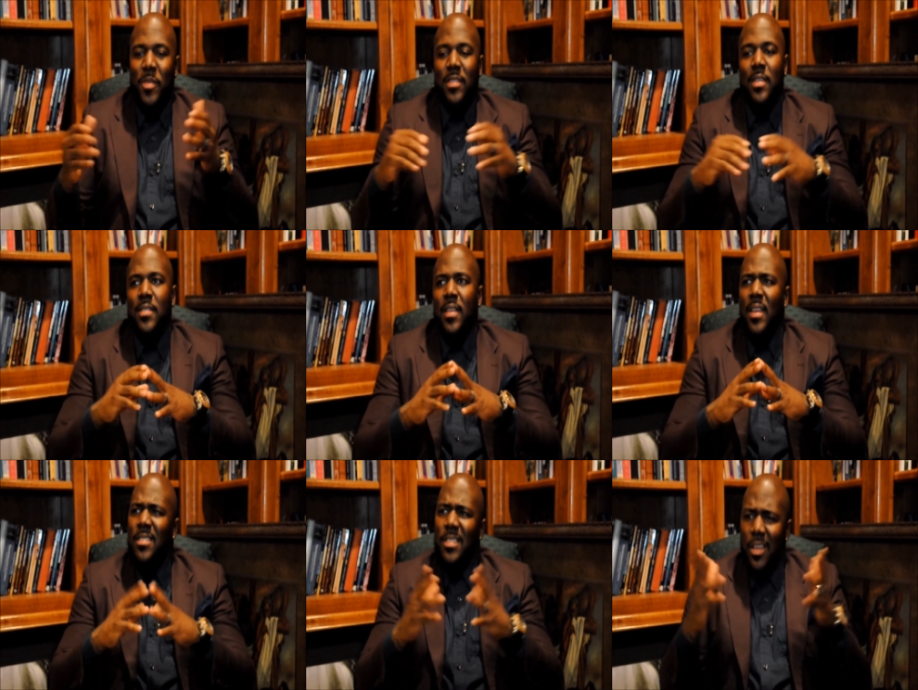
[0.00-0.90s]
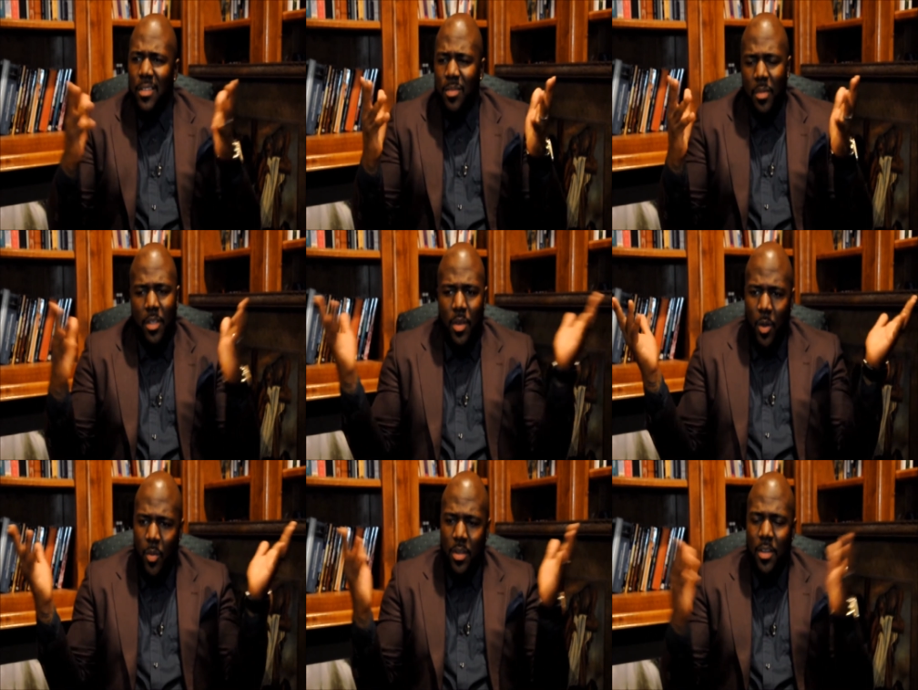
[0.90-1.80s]
is this? And he says, man,
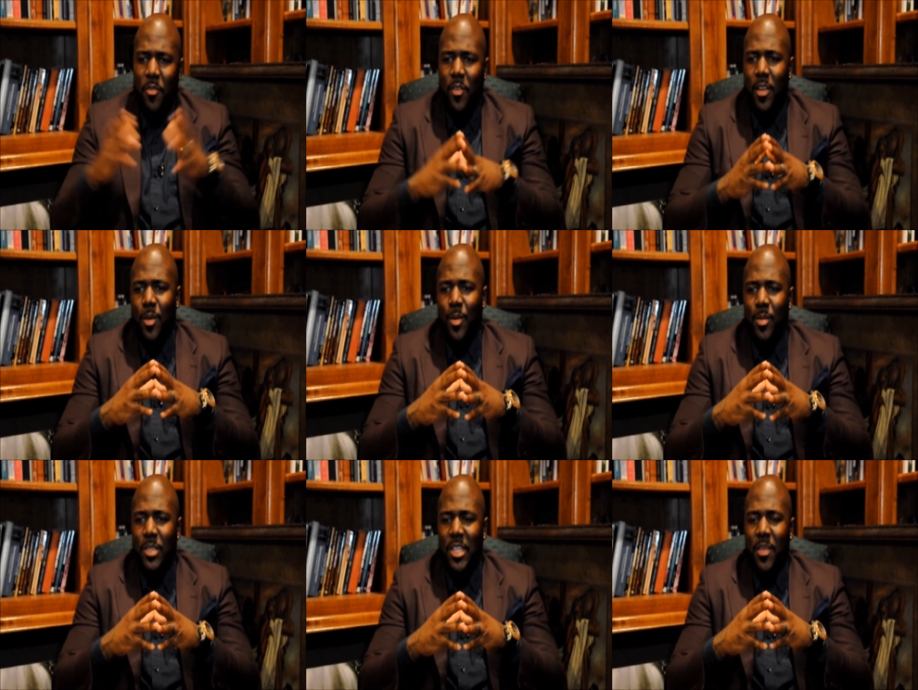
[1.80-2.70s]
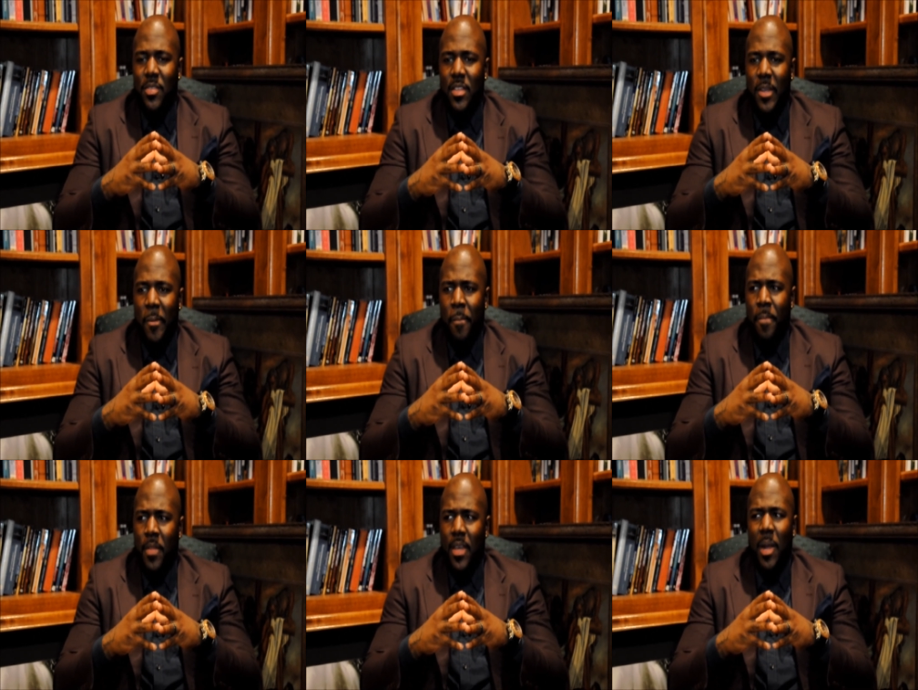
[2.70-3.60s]
we the Goodfella crew, GFC.
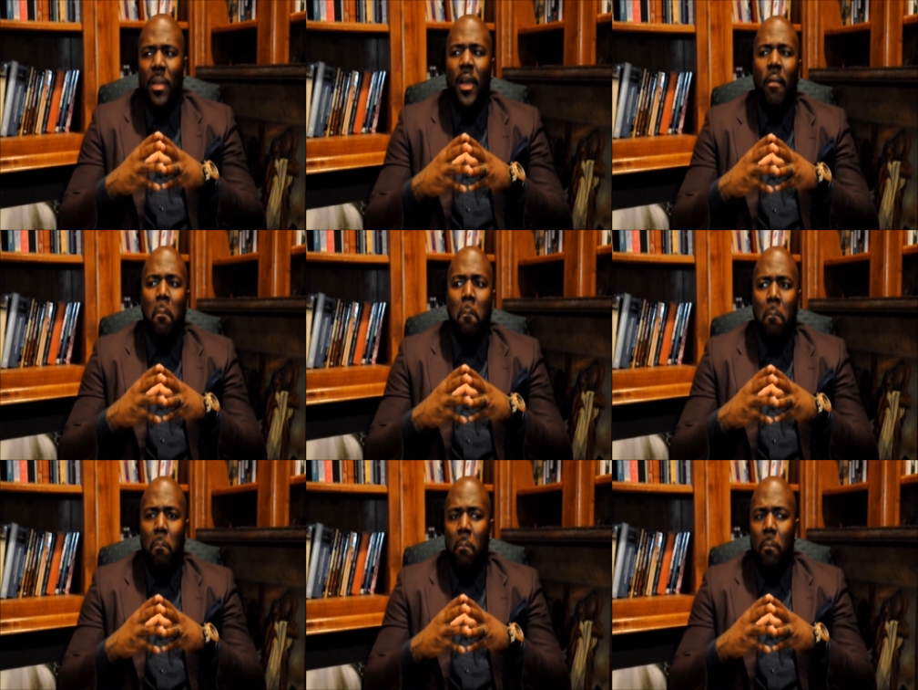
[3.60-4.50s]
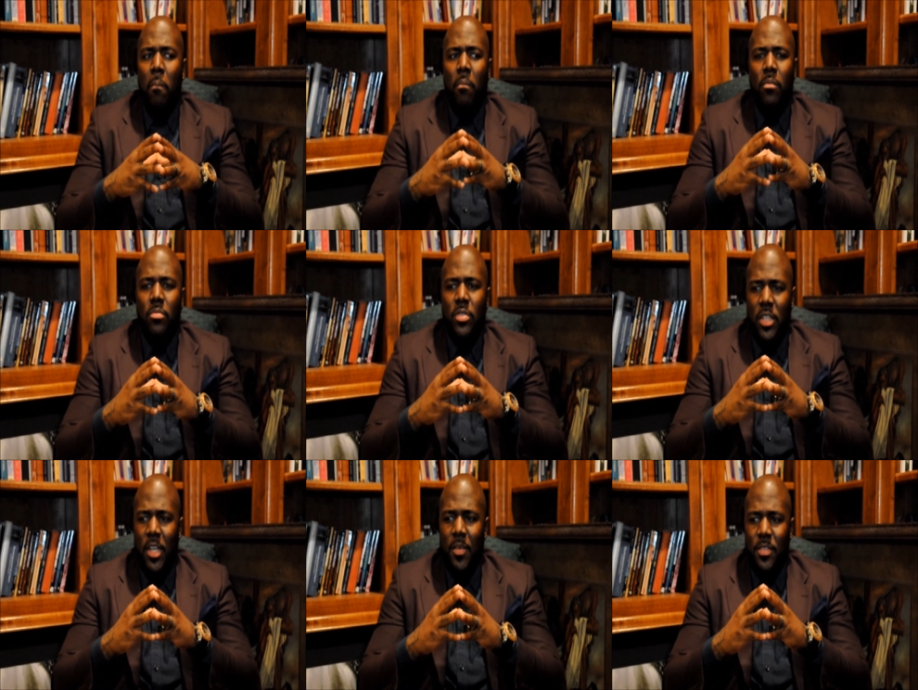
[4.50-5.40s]
And I'm like,
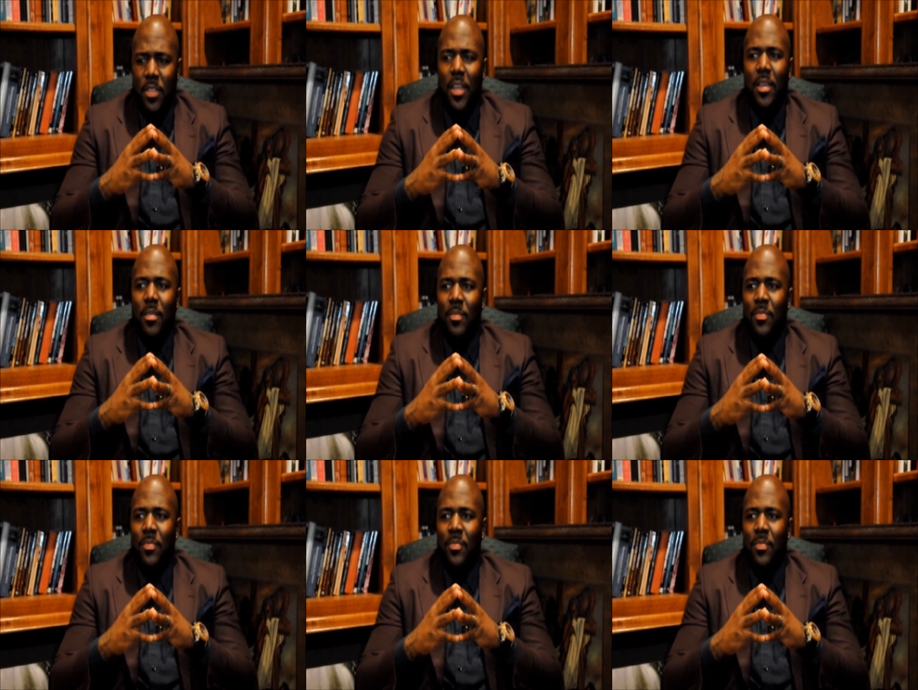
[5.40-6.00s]
GFC.